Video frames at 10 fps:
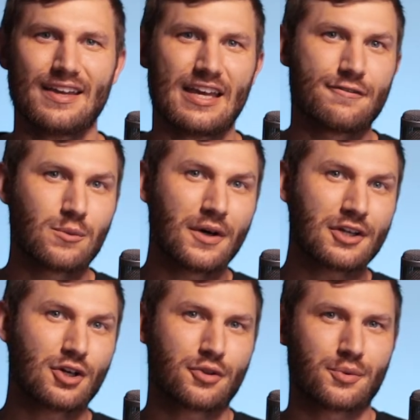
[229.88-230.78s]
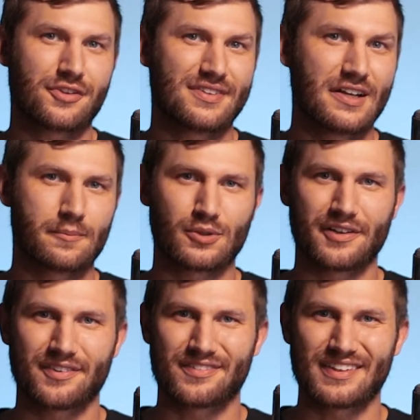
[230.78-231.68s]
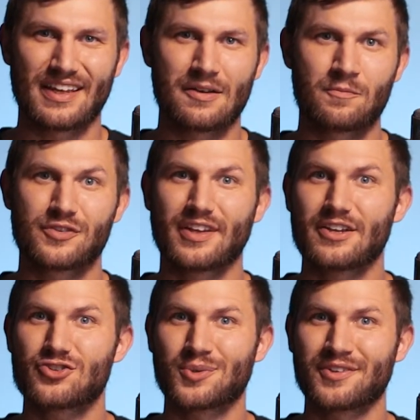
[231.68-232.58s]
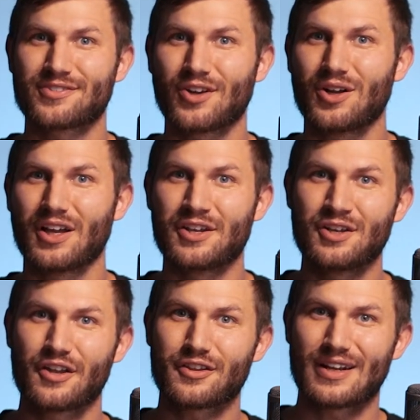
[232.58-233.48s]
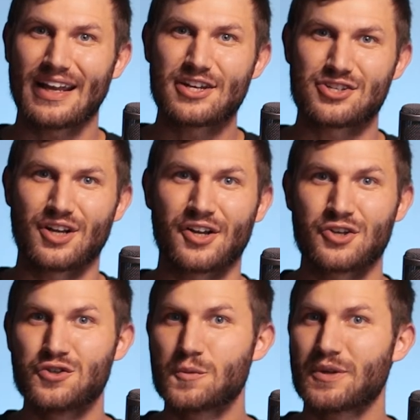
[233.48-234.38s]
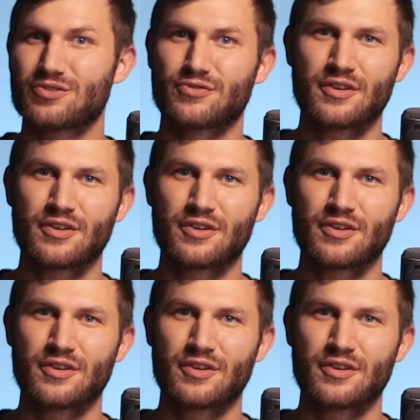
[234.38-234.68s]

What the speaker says: If you want to go through the setup process again, say to install another agent on a new piece of